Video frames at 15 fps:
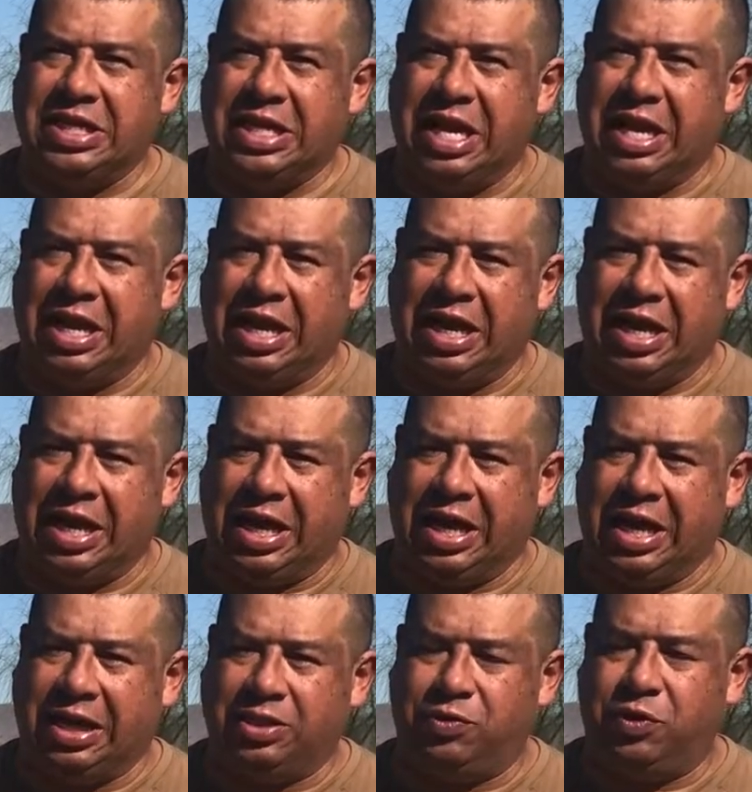Then
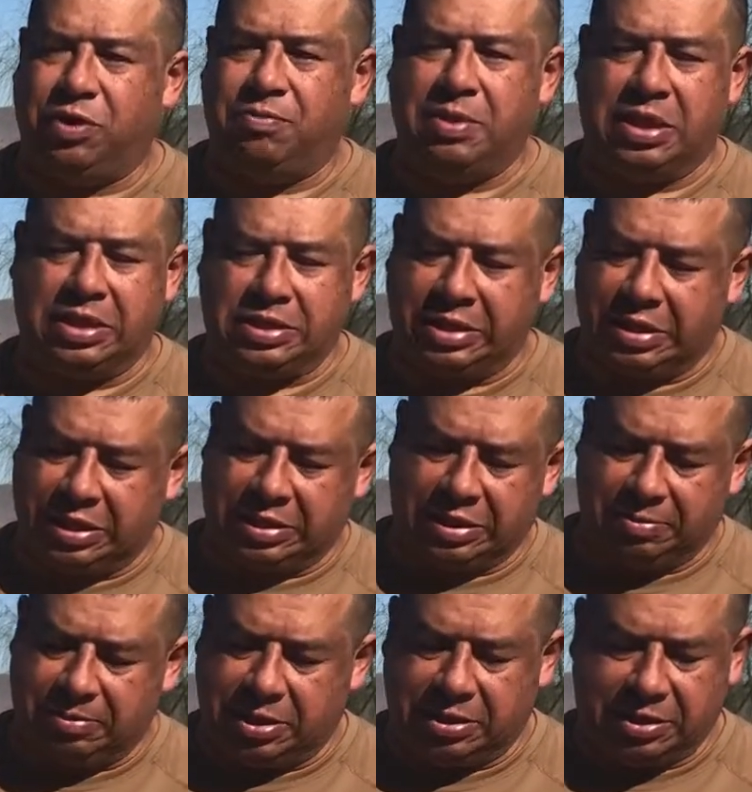I joined the military and I was in
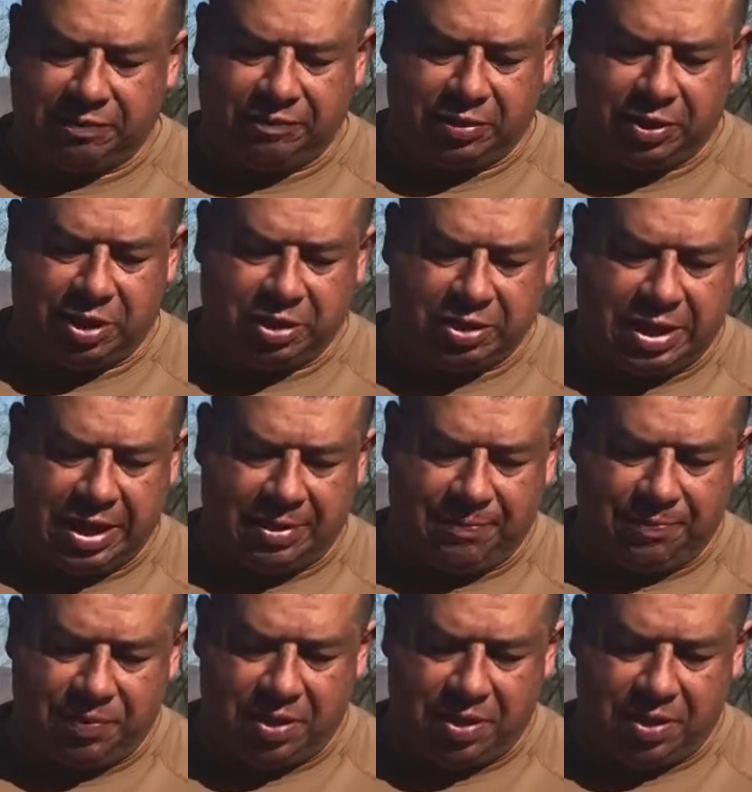the military for a long time.